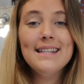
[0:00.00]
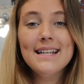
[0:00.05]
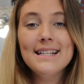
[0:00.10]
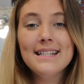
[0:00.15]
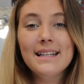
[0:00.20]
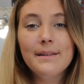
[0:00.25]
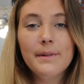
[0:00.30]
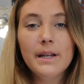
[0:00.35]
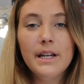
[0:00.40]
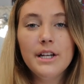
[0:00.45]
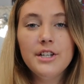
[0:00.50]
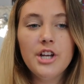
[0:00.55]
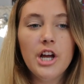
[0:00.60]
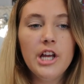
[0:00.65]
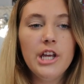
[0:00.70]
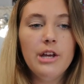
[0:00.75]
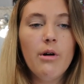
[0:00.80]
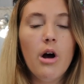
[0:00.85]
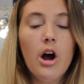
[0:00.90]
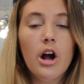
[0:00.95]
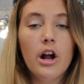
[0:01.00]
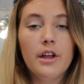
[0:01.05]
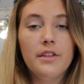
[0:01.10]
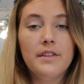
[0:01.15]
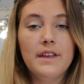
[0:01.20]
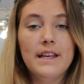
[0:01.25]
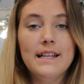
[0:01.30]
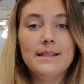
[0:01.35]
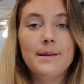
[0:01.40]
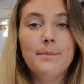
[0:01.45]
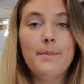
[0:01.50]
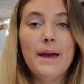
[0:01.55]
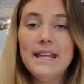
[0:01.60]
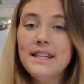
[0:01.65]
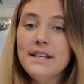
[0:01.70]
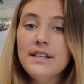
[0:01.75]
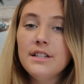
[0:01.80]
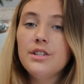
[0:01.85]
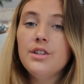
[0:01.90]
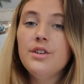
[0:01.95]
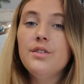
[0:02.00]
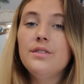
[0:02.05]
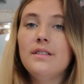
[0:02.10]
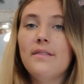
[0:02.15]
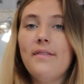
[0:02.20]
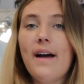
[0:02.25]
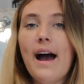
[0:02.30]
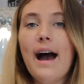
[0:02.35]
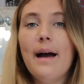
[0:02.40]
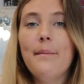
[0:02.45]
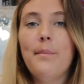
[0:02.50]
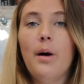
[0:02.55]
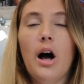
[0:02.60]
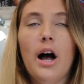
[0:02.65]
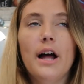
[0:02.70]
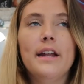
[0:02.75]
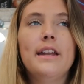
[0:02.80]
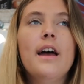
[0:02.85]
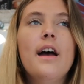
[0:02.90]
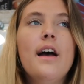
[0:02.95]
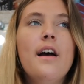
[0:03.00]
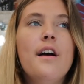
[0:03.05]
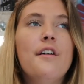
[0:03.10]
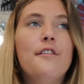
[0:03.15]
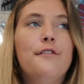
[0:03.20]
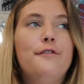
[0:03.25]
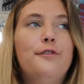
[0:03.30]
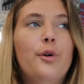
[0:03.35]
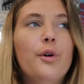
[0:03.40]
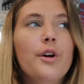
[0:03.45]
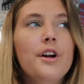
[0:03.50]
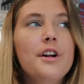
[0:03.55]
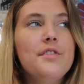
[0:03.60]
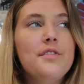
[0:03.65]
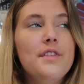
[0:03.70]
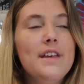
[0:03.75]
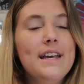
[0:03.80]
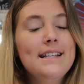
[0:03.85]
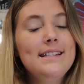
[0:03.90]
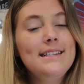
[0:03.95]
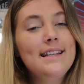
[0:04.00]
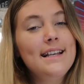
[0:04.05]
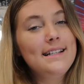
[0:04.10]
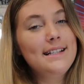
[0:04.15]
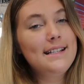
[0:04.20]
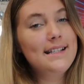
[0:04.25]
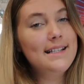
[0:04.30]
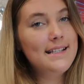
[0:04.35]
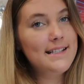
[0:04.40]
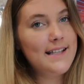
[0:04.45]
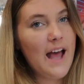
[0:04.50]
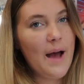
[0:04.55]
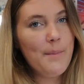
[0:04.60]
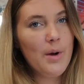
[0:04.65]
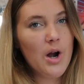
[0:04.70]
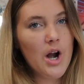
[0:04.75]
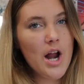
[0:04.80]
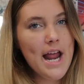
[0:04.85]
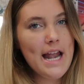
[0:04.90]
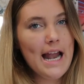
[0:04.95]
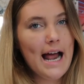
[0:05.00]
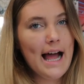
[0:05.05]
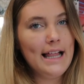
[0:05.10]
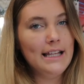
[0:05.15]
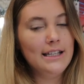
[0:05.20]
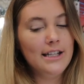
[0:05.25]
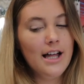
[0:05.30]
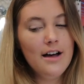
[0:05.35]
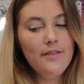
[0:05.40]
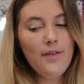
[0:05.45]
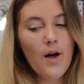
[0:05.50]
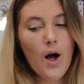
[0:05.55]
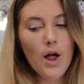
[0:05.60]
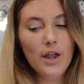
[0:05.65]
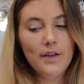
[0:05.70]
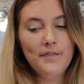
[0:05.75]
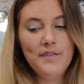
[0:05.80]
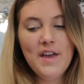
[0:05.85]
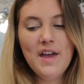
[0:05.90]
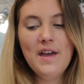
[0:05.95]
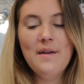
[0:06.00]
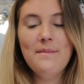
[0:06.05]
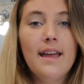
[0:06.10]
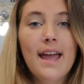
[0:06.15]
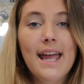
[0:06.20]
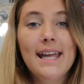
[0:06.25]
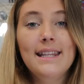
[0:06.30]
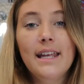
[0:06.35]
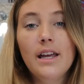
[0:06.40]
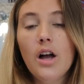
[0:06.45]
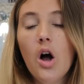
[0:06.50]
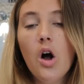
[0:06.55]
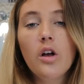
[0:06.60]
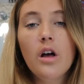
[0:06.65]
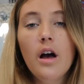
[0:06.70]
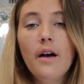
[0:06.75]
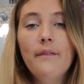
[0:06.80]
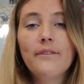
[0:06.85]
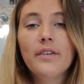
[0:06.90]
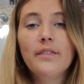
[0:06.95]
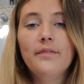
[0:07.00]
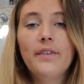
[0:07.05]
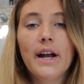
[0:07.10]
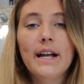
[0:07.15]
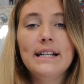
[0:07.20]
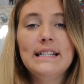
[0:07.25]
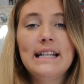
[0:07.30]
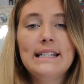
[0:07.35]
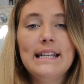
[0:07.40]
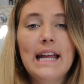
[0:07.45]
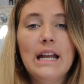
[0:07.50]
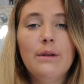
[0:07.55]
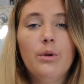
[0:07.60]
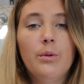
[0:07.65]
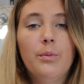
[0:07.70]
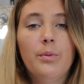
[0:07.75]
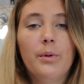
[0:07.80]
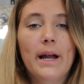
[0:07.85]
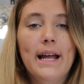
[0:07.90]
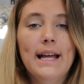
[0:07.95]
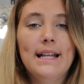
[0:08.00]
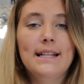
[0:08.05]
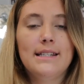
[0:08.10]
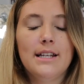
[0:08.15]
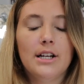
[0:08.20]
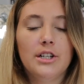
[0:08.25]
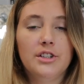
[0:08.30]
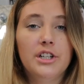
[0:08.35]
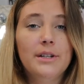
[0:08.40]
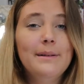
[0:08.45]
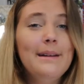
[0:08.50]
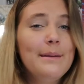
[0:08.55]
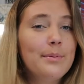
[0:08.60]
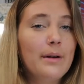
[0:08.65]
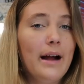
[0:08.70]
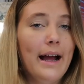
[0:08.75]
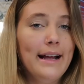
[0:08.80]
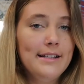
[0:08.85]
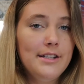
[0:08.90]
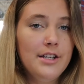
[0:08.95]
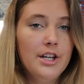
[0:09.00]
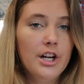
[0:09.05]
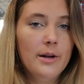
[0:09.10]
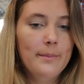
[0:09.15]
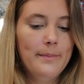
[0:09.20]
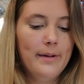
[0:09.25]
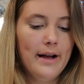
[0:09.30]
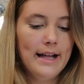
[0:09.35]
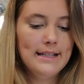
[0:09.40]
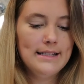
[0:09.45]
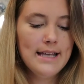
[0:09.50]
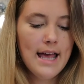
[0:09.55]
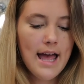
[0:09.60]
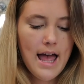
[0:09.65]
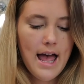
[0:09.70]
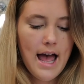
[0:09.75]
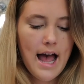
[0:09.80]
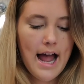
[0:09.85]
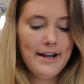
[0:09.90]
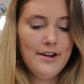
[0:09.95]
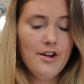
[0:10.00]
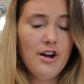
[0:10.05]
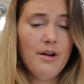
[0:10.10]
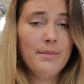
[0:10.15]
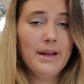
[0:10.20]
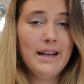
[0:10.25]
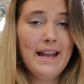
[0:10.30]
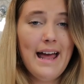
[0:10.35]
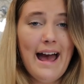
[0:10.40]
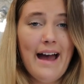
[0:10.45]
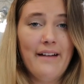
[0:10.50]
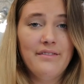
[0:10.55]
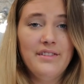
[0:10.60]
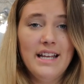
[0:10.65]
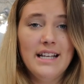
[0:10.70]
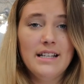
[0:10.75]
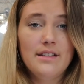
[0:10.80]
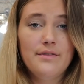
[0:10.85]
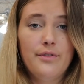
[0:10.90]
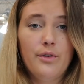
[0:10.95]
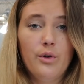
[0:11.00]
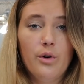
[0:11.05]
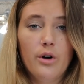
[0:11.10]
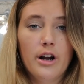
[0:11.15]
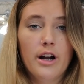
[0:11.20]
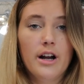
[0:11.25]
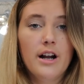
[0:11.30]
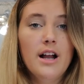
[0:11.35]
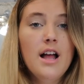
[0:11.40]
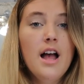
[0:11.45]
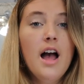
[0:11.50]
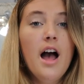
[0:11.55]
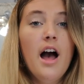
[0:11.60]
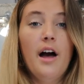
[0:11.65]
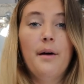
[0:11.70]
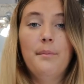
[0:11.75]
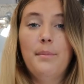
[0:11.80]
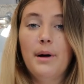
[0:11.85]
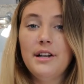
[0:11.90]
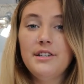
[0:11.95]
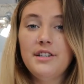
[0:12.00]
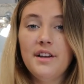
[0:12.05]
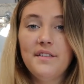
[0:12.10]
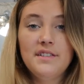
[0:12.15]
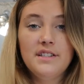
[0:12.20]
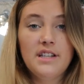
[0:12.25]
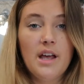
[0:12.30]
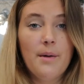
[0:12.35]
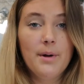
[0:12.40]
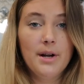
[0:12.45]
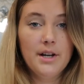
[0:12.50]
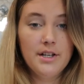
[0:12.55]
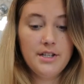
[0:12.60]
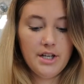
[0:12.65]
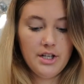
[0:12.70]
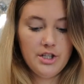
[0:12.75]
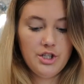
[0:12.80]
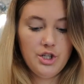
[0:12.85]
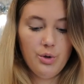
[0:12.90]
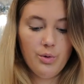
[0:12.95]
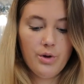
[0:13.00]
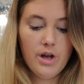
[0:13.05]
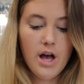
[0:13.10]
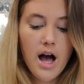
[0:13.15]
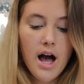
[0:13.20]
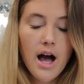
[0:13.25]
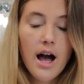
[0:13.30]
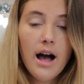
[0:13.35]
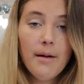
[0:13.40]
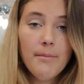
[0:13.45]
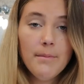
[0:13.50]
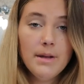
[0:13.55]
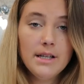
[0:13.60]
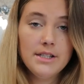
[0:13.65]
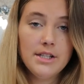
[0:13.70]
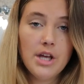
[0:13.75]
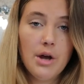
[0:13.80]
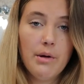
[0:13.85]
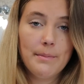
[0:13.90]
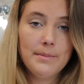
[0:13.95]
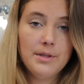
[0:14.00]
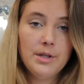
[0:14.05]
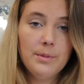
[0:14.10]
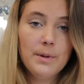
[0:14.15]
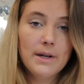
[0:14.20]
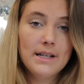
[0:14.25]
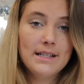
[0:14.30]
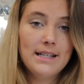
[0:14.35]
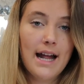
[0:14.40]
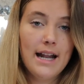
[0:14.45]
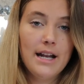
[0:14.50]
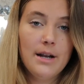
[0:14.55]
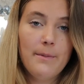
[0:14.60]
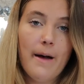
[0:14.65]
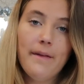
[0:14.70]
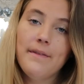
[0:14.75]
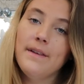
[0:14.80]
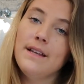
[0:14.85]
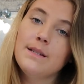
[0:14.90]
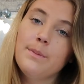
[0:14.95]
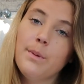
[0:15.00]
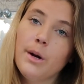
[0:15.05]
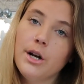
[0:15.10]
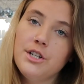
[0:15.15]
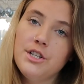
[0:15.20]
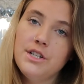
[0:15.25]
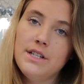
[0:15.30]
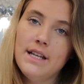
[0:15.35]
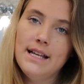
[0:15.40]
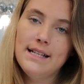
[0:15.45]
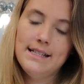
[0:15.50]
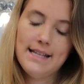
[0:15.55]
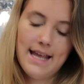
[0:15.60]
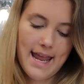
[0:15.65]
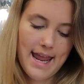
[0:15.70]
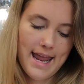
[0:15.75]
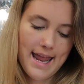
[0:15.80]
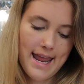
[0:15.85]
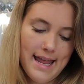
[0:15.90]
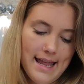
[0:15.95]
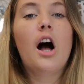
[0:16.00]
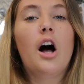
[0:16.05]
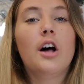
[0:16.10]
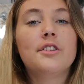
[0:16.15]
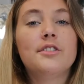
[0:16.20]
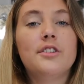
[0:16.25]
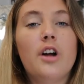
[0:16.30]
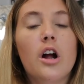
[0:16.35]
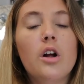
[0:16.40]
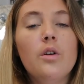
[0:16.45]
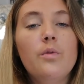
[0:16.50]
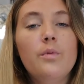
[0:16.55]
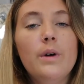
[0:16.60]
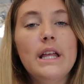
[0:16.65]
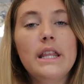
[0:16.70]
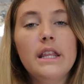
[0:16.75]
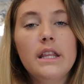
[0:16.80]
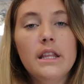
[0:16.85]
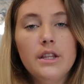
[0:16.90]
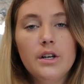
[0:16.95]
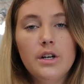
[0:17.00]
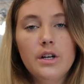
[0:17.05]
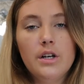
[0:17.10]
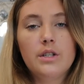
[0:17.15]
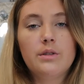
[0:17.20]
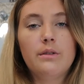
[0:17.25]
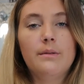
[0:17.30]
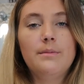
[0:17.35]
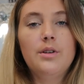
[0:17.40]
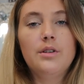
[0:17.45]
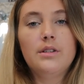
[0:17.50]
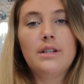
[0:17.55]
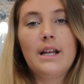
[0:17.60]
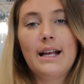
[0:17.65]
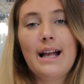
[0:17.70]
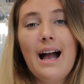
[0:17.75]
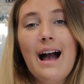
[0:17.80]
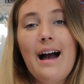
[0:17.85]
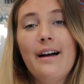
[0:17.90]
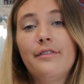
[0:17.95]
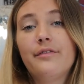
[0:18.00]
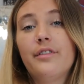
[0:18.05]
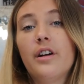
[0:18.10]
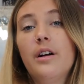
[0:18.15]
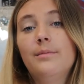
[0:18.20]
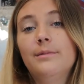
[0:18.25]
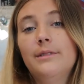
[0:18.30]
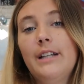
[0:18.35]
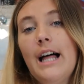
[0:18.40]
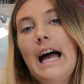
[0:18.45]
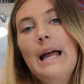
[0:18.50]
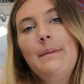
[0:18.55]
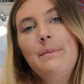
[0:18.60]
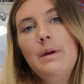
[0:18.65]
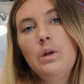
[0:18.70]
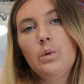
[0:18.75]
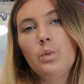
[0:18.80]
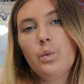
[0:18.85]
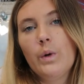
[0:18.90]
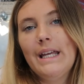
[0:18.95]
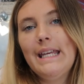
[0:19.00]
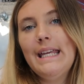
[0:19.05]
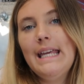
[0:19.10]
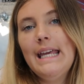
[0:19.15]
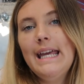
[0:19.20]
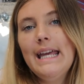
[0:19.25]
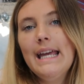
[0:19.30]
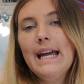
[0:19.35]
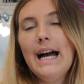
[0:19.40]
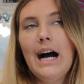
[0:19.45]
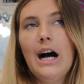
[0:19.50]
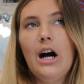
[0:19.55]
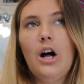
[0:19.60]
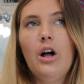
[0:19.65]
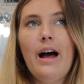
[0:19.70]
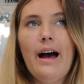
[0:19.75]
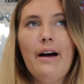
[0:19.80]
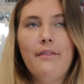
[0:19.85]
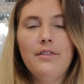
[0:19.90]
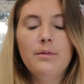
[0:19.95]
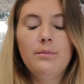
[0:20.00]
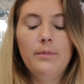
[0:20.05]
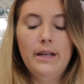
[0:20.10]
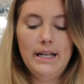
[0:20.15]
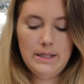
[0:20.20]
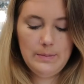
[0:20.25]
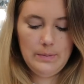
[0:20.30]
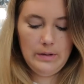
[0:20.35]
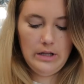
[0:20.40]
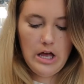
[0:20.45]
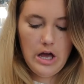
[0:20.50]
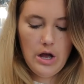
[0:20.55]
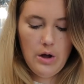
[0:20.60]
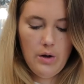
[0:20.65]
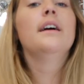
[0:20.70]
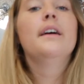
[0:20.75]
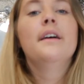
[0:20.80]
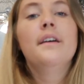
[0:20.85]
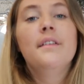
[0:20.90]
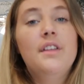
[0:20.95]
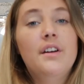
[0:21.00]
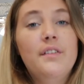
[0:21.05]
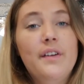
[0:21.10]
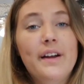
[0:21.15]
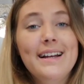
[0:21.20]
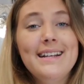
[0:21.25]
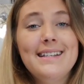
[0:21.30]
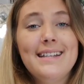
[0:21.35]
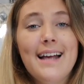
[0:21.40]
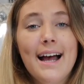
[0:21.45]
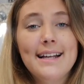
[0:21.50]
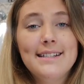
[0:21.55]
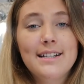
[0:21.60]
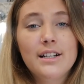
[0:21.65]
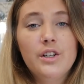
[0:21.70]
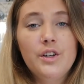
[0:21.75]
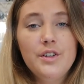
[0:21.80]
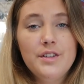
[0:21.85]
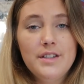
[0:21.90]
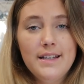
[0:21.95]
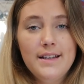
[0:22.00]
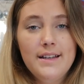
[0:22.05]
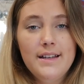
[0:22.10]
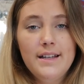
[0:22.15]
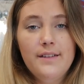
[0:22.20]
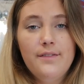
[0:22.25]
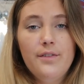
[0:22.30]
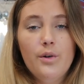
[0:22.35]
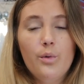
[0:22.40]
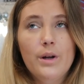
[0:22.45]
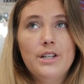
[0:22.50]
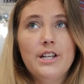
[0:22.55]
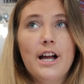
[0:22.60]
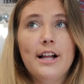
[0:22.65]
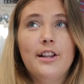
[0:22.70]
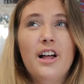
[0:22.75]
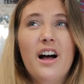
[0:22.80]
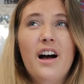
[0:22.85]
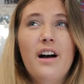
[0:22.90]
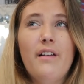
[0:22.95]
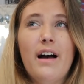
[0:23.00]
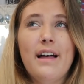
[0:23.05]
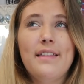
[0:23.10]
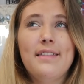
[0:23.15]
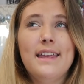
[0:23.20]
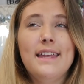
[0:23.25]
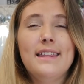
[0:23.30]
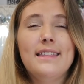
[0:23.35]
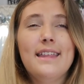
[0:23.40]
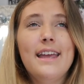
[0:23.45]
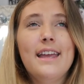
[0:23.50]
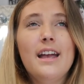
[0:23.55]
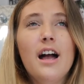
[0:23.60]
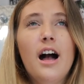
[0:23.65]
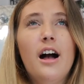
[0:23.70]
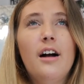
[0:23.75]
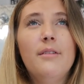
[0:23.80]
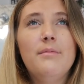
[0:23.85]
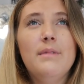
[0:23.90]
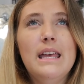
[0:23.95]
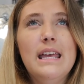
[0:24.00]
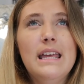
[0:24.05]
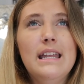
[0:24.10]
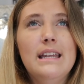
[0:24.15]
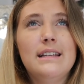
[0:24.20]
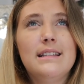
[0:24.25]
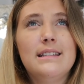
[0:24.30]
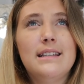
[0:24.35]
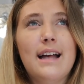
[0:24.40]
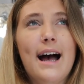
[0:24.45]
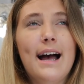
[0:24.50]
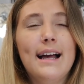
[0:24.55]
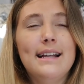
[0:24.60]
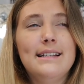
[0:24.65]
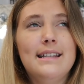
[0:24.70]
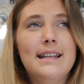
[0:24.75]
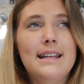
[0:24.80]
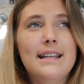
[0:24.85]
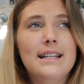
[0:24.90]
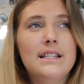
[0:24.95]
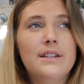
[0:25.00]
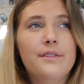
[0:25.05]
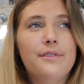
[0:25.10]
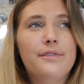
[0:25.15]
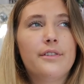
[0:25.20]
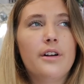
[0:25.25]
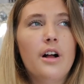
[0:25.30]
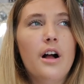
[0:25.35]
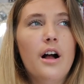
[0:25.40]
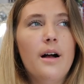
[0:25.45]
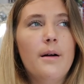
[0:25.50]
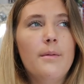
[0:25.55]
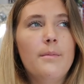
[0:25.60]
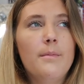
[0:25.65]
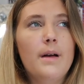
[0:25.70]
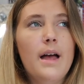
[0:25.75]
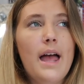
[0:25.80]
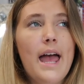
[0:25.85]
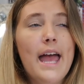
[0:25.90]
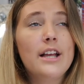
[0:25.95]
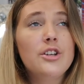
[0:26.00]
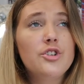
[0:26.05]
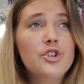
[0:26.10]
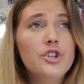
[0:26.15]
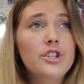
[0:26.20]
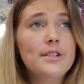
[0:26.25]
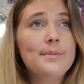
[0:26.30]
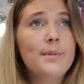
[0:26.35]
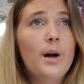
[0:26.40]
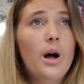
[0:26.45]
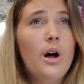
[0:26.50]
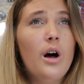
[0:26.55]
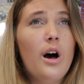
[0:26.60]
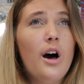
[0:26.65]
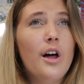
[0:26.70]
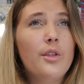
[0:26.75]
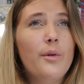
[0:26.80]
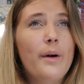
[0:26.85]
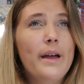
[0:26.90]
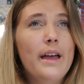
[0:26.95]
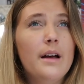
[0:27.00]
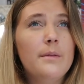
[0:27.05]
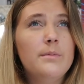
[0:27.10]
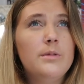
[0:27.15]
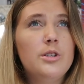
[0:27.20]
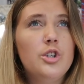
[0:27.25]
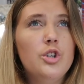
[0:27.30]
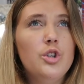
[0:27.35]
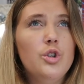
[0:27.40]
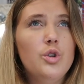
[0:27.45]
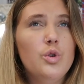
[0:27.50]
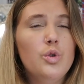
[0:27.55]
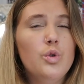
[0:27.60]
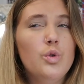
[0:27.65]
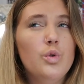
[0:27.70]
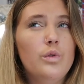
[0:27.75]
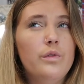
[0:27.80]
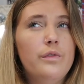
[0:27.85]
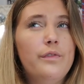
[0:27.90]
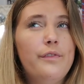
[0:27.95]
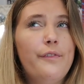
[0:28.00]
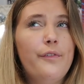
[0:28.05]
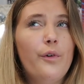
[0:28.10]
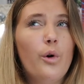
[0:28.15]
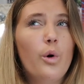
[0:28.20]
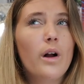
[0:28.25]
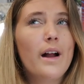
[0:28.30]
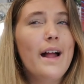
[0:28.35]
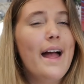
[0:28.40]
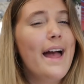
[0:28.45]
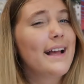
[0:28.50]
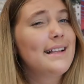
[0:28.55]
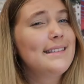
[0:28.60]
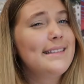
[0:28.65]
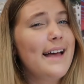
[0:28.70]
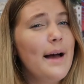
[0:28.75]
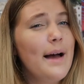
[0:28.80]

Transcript: things I'm going to show you are these bathing suits that I bought for this summer, and I love all of them, and they all come from very sustainable brands. They're a little bit pricier, but I know I'm gonna have these for a bunch of summers to come, so I'm super excited about these purchases. And I'll start with the swimsuits I got from Lime and Ricky. I'll have them linked below. They're very size inclusive, which I love. I think they come in sizes from extra small all the way up to 4X,